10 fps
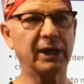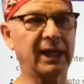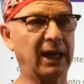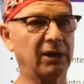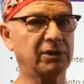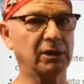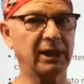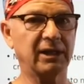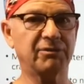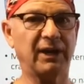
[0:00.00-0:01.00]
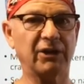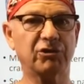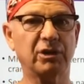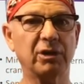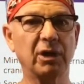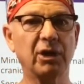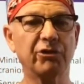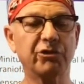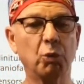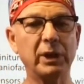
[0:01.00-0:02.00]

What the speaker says: much more minor procedure.